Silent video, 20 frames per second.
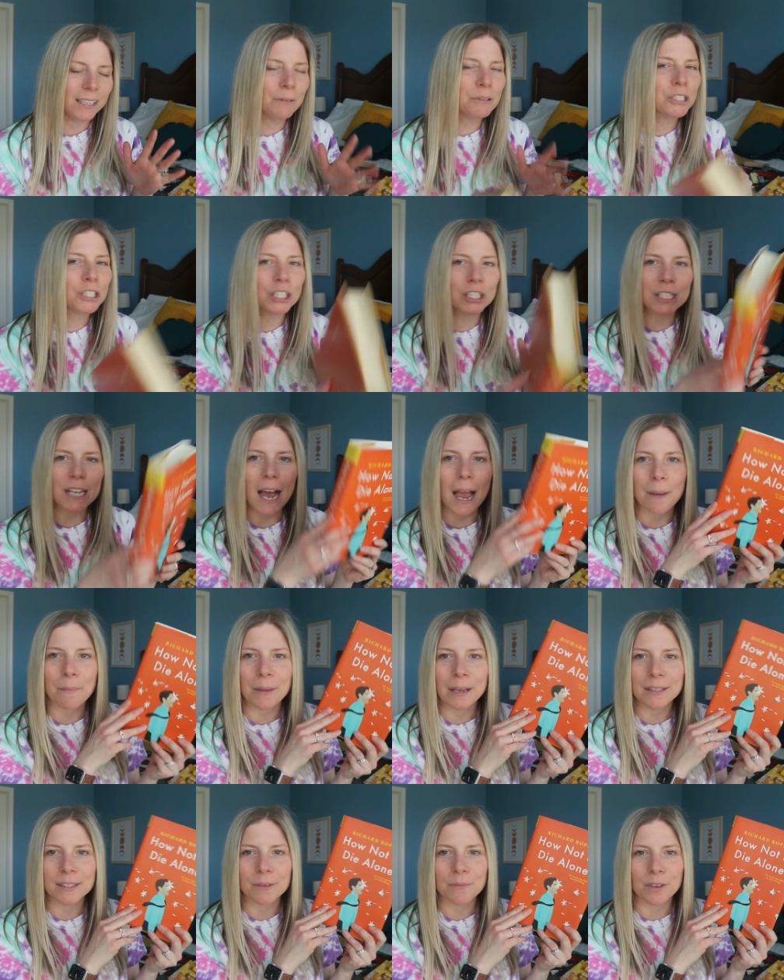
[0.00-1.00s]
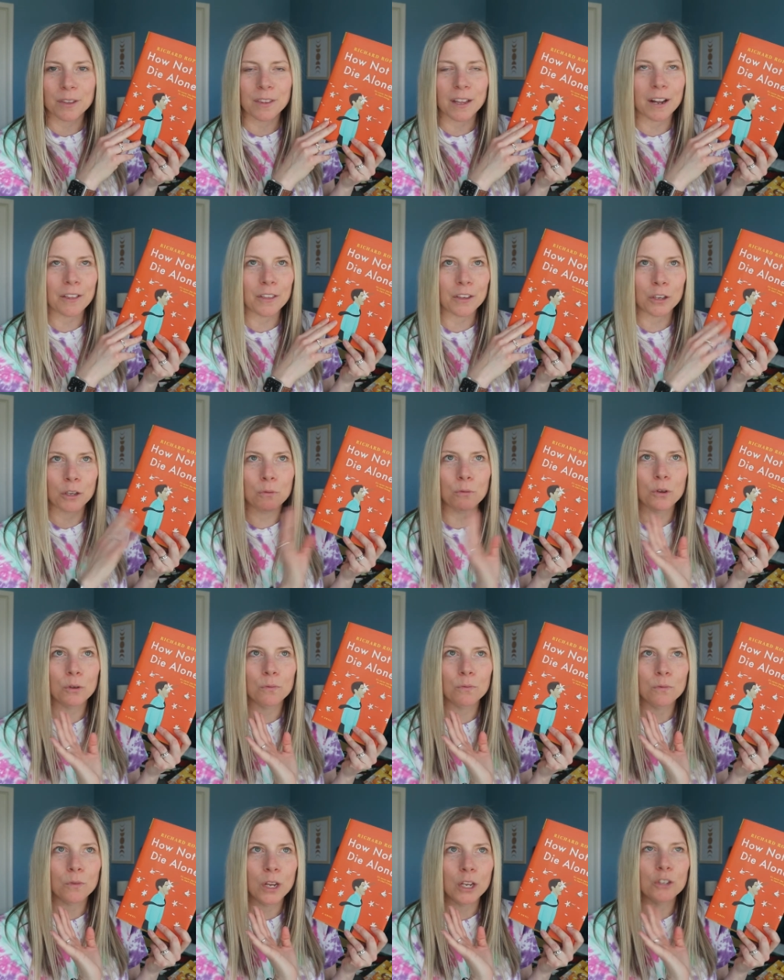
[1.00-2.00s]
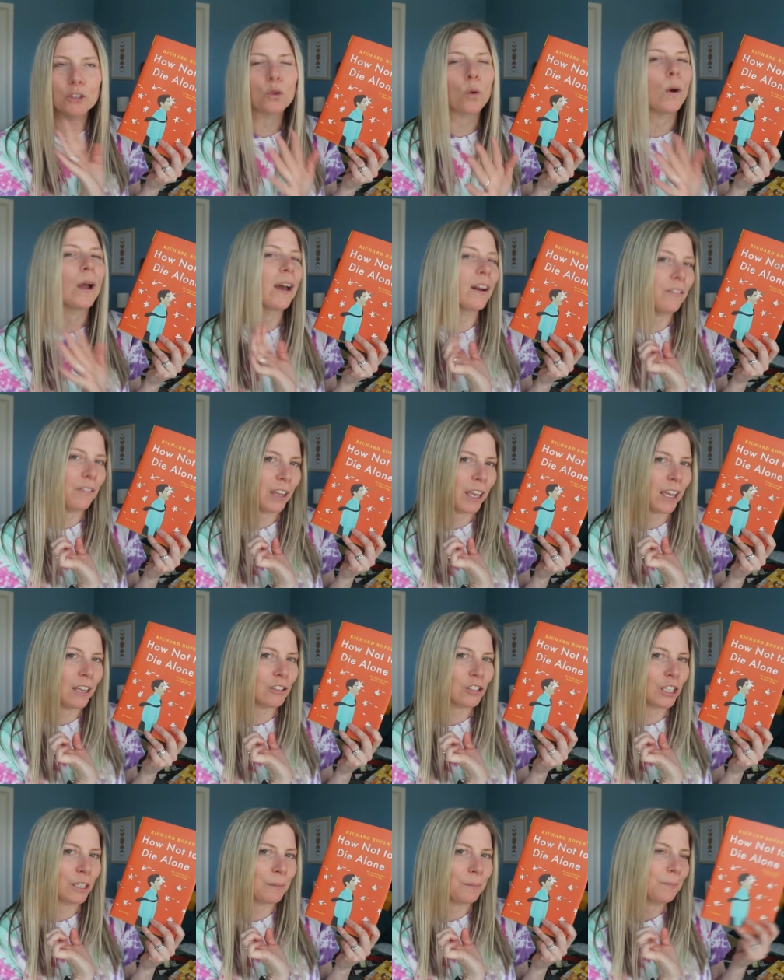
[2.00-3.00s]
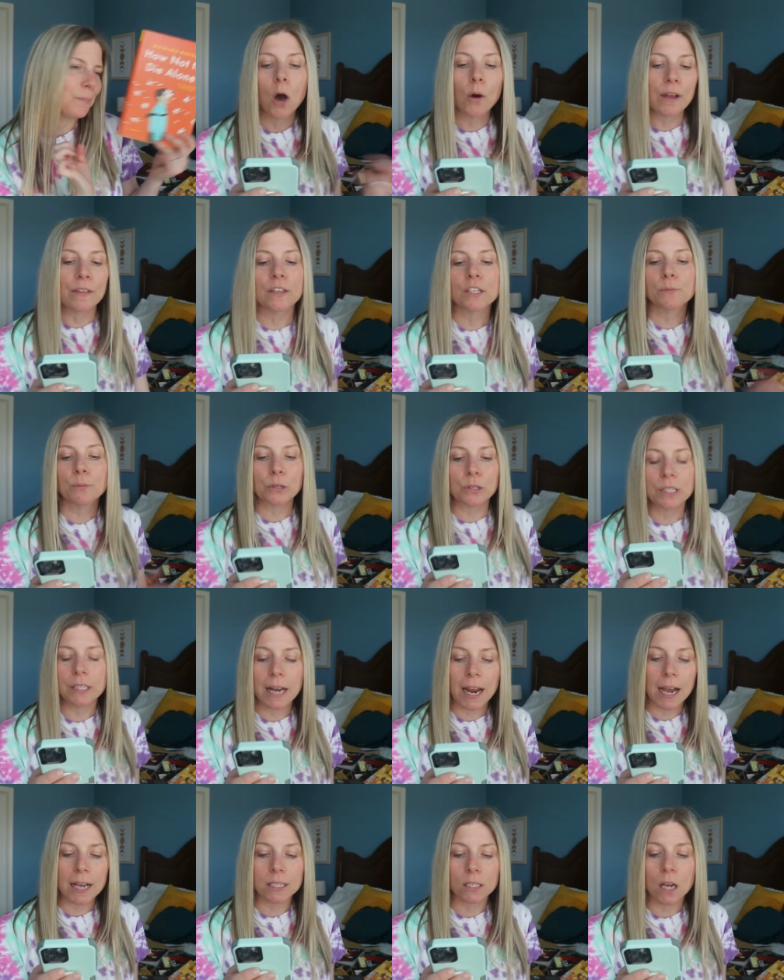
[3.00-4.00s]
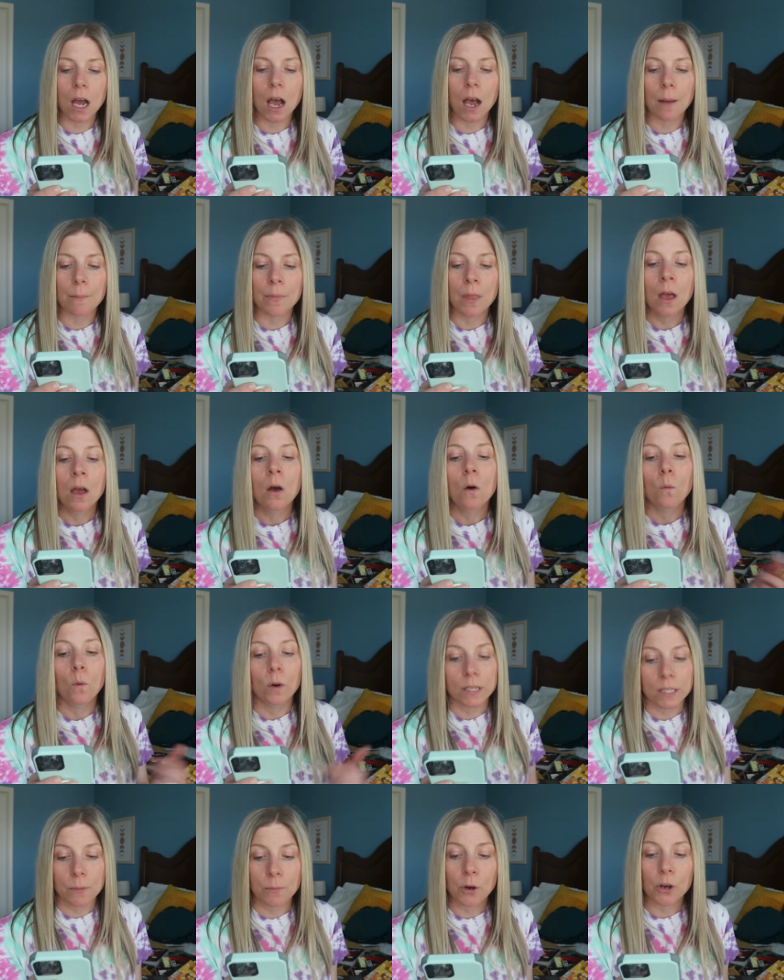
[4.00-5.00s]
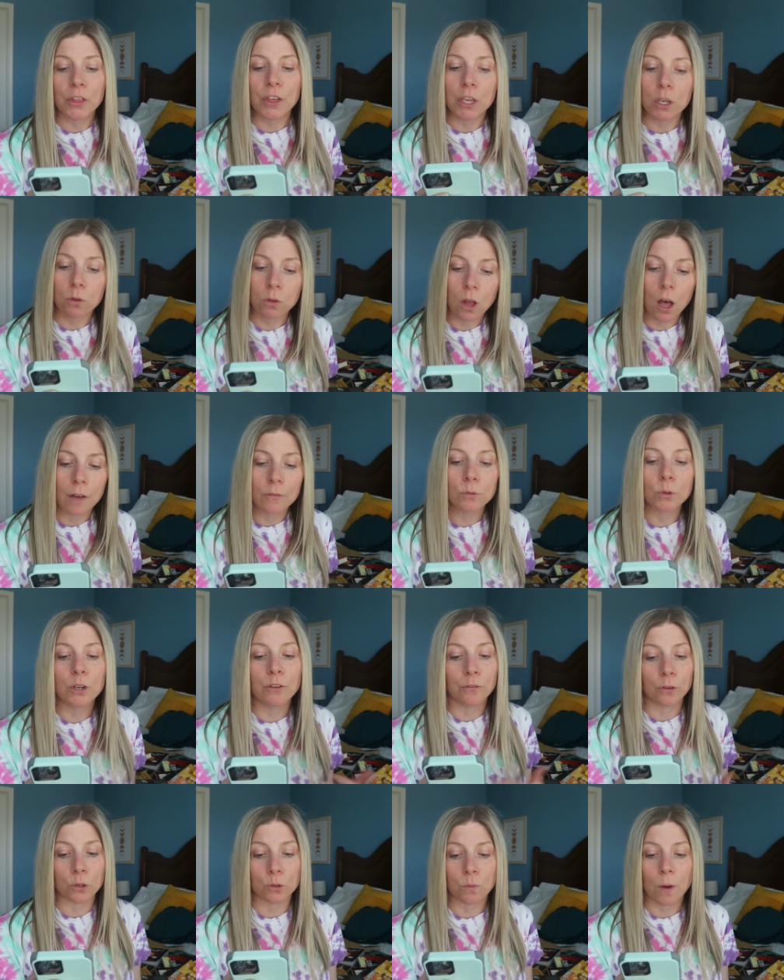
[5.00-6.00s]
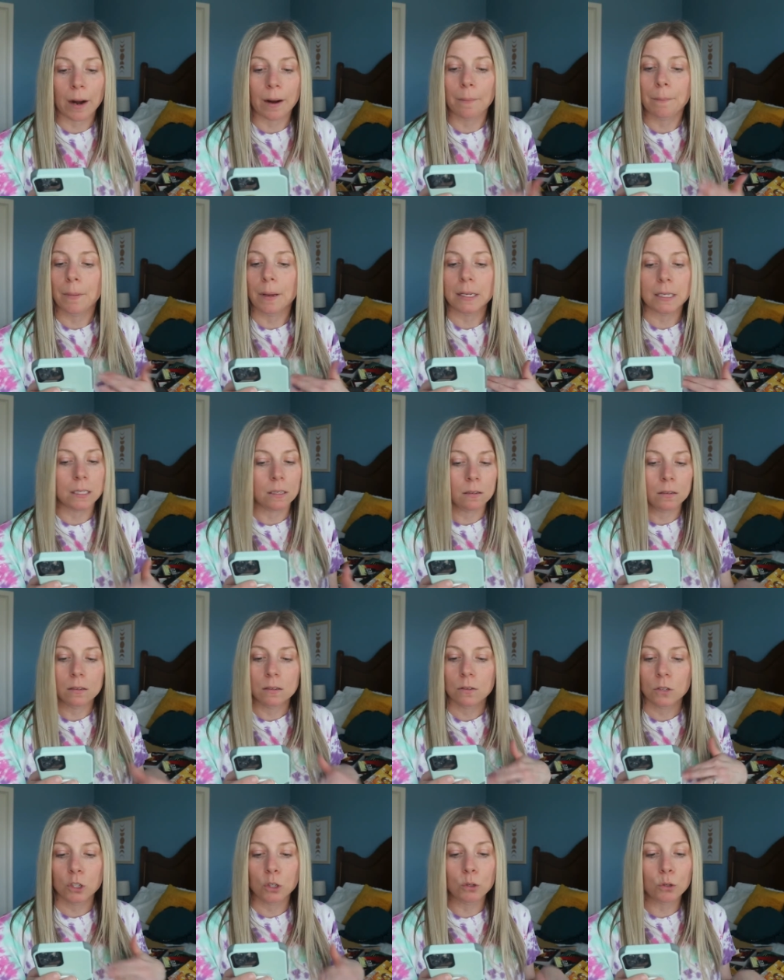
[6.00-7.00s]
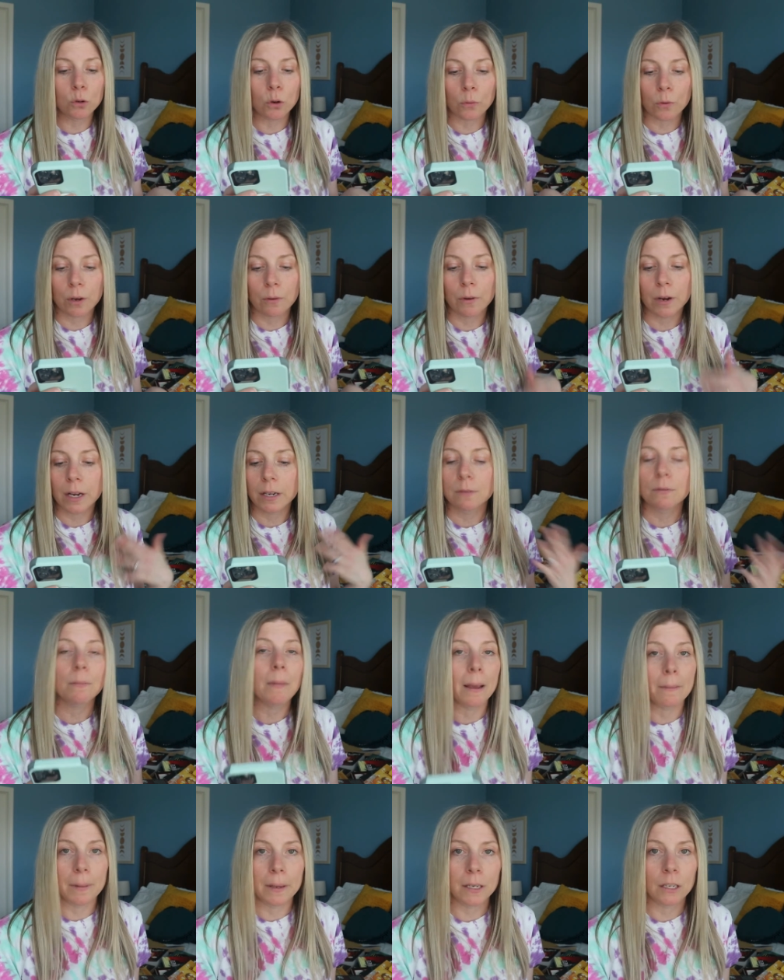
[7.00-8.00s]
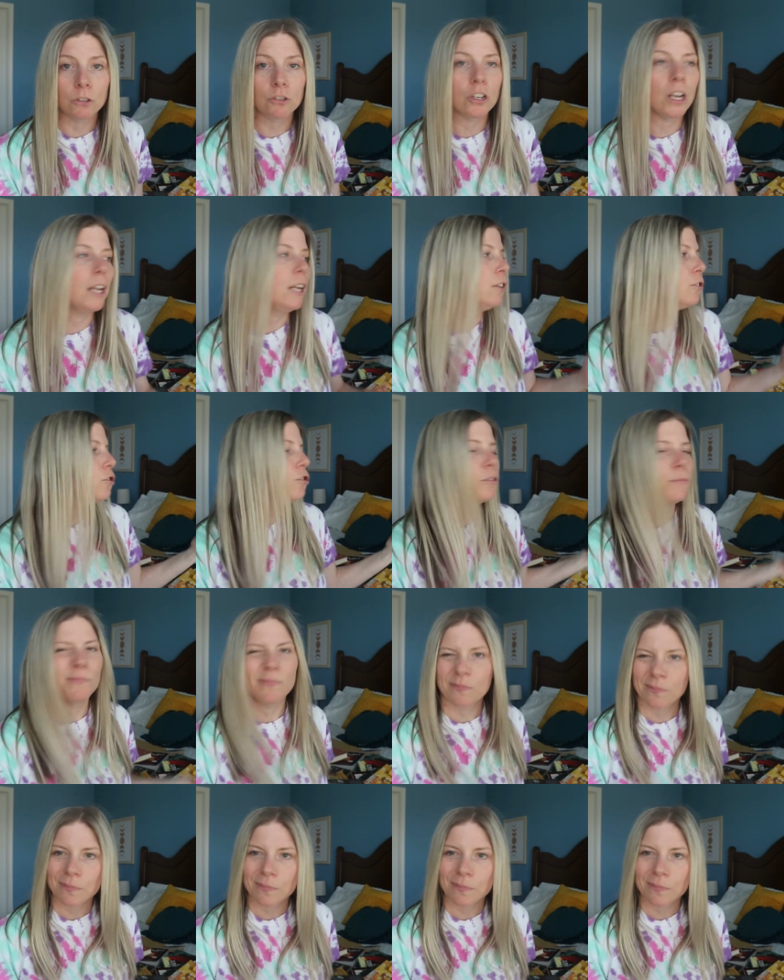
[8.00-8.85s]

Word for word: was a good time and something that I think you could enjoy on a vacation. Okay, this person asked, um, what is a book that you loved when you first read it, but due to a reread, my opinion changed.